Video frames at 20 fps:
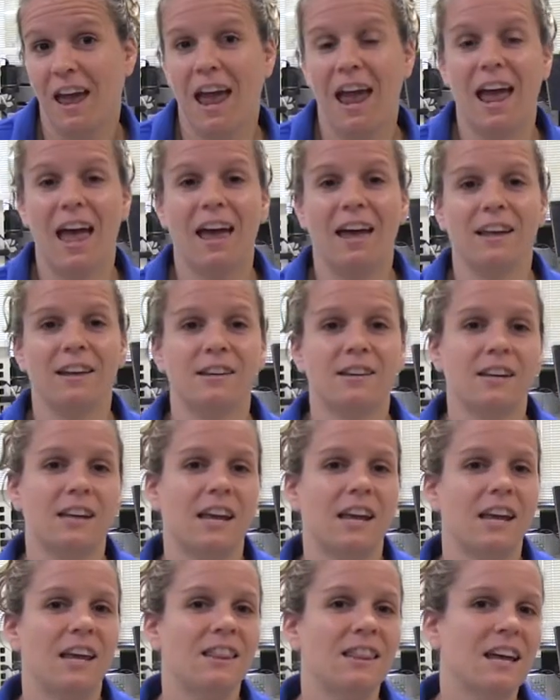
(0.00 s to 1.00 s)
and
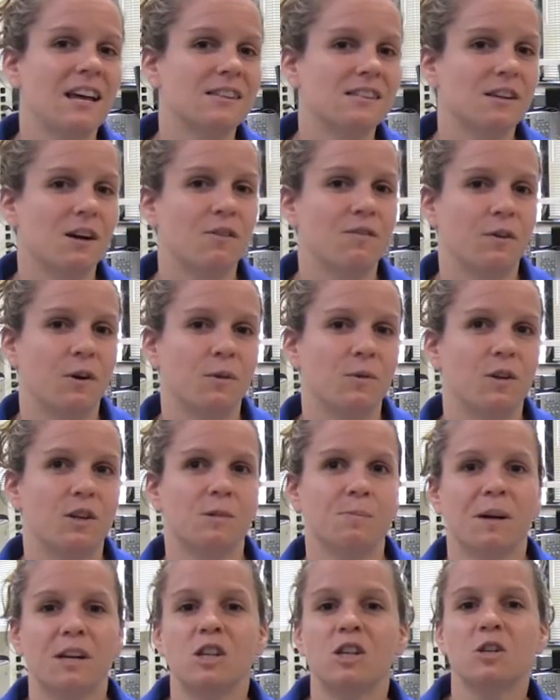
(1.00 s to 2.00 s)
in that cell phone,
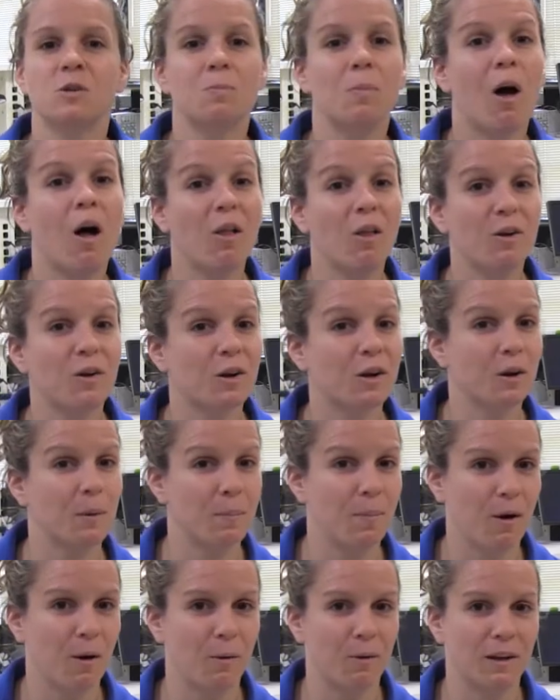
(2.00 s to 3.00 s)
there's much smaller
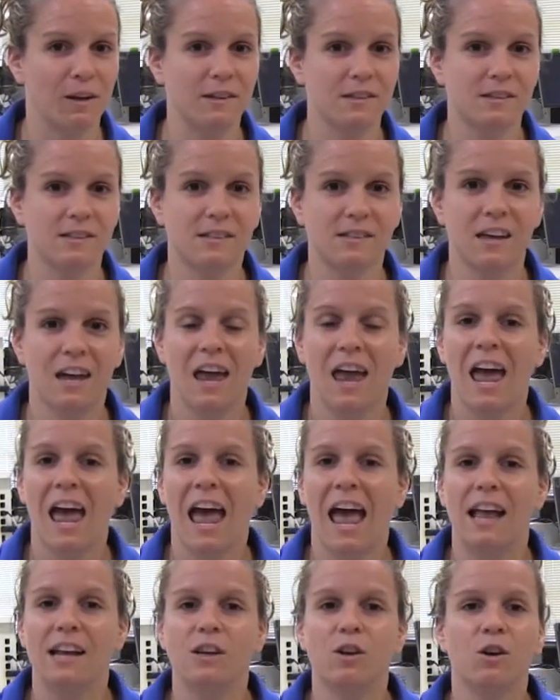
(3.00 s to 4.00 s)
components
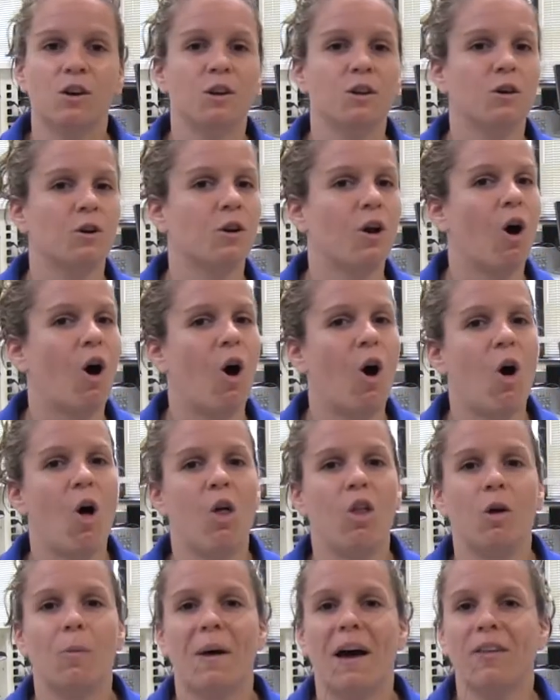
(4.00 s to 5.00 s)
and you're gonna learn
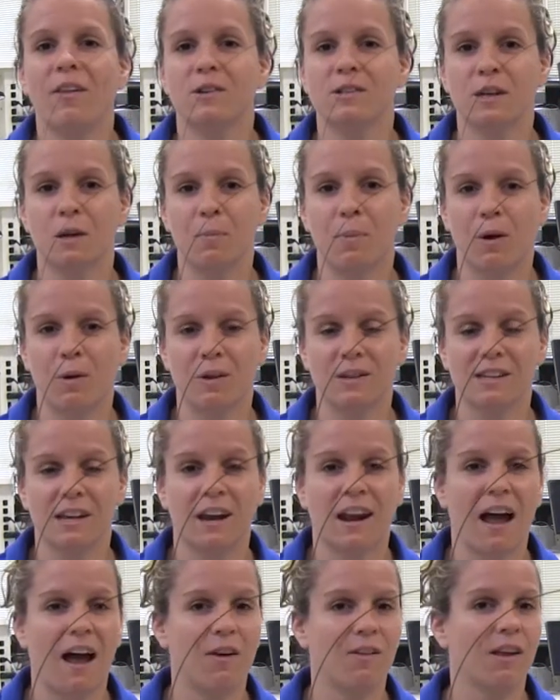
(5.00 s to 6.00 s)
all about those components
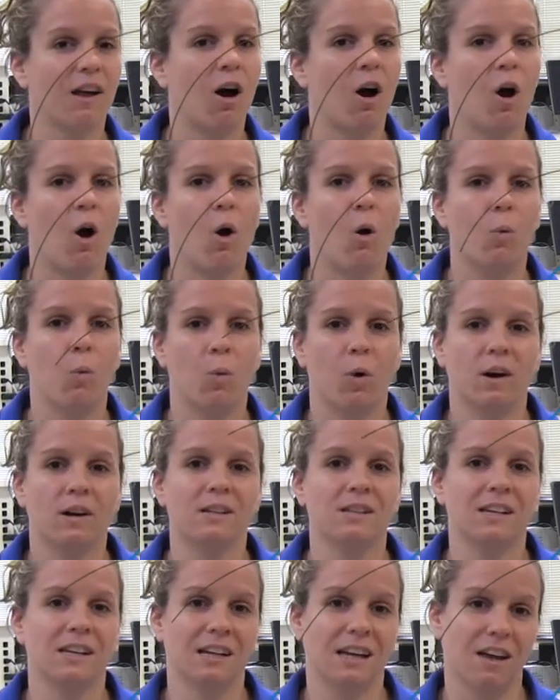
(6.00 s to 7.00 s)
and how they all work
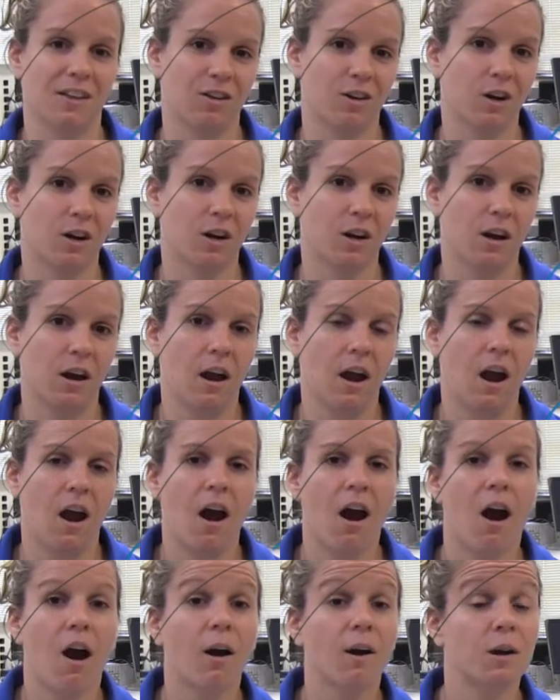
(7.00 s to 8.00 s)
together.
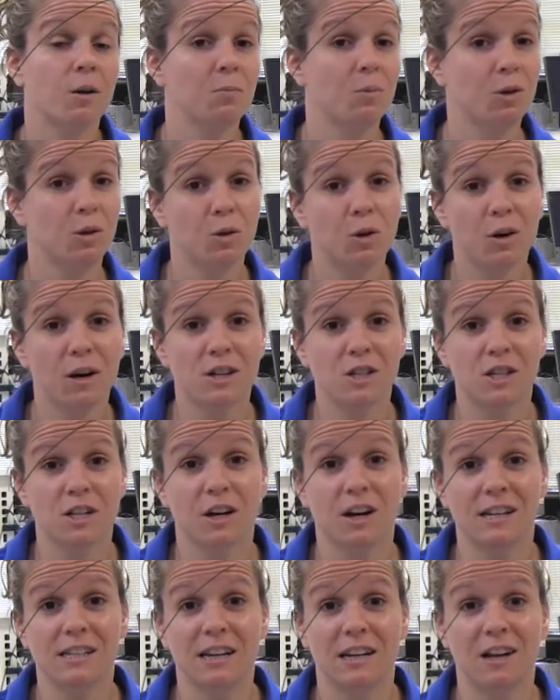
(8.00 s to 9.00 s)
Our computer
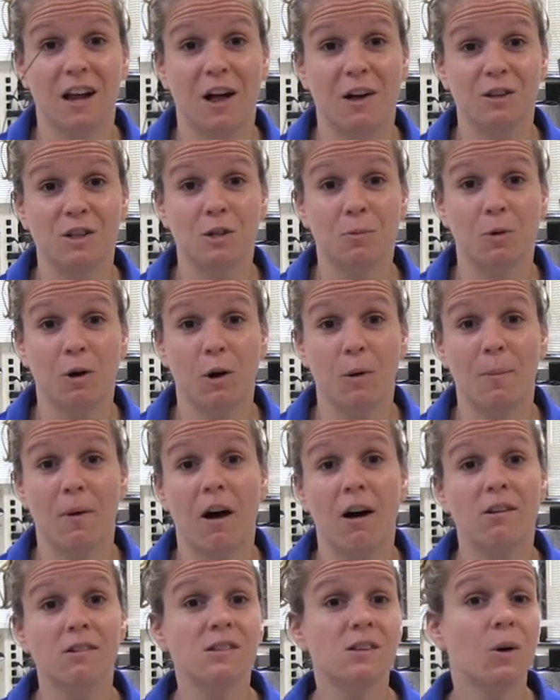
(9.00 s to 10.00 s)
engineering technology program
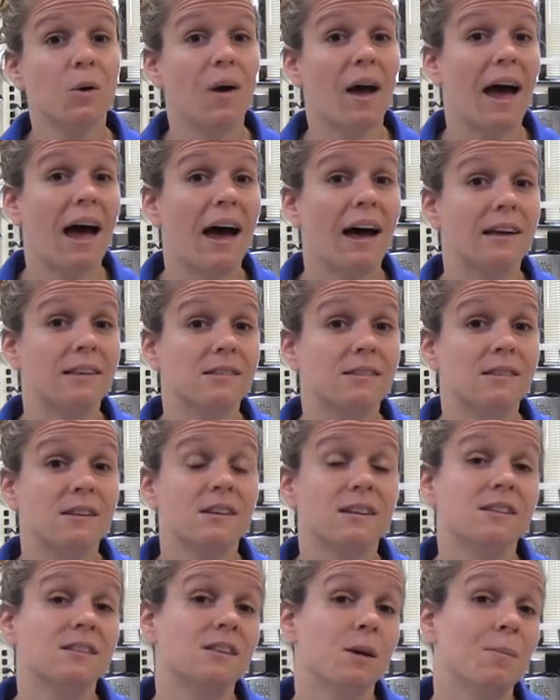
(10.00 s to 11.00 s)
also adds
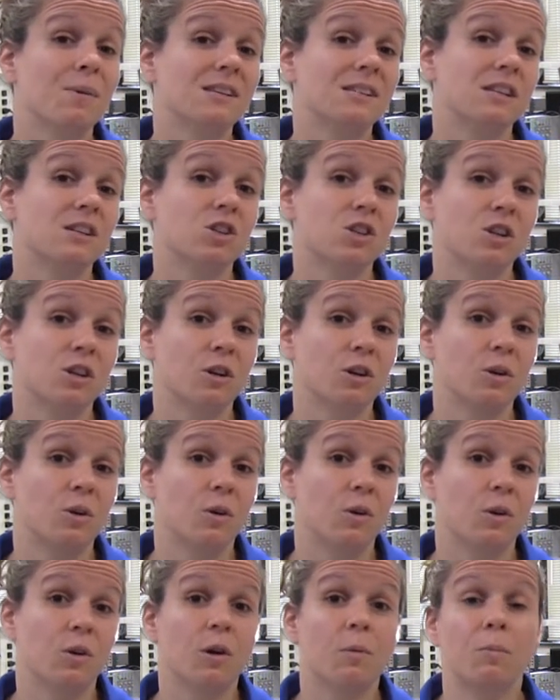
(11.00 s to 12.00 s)
some
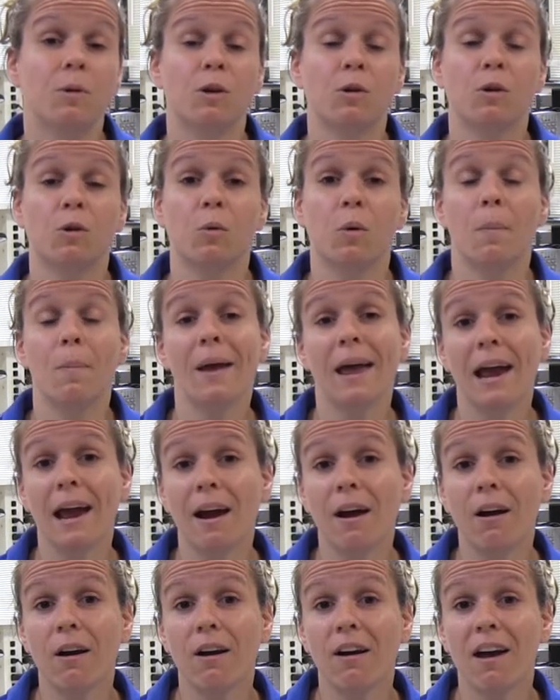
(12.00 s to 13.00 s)
additional computer
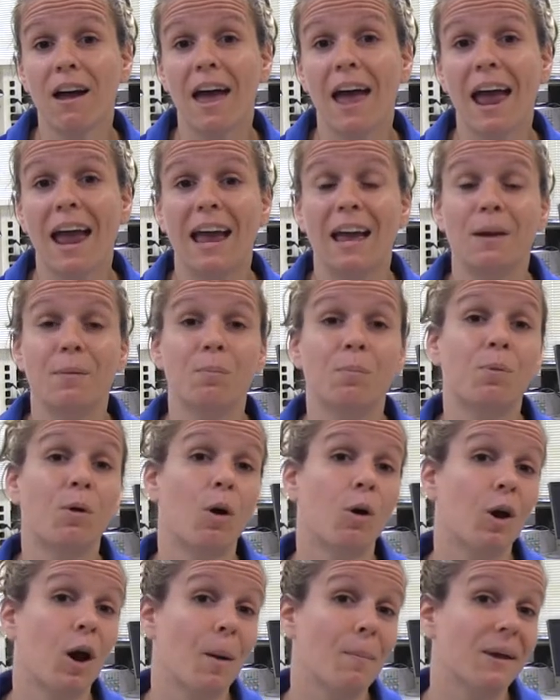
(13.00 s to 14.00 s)
repair and
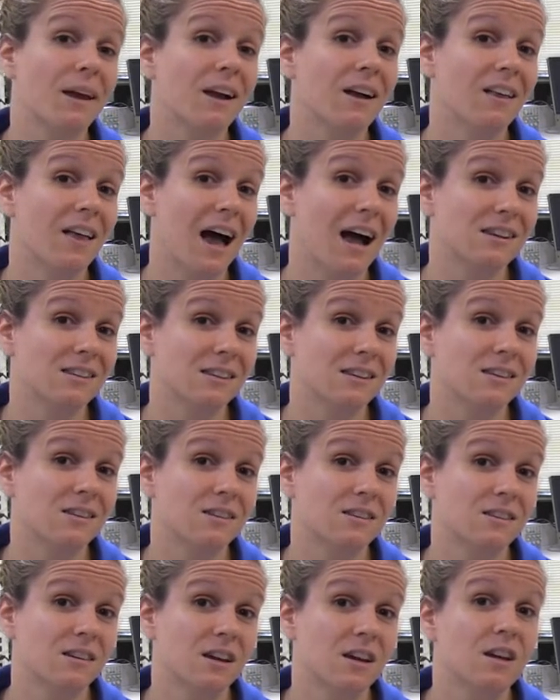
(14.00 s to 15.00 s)
programming
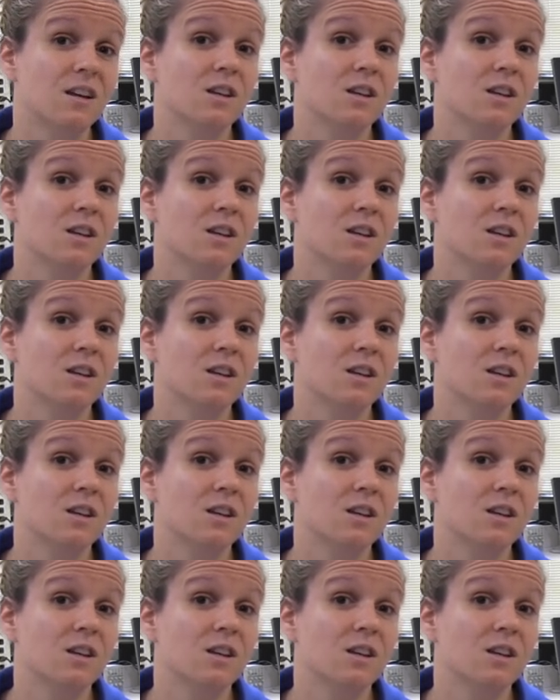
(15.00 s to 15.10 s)
classes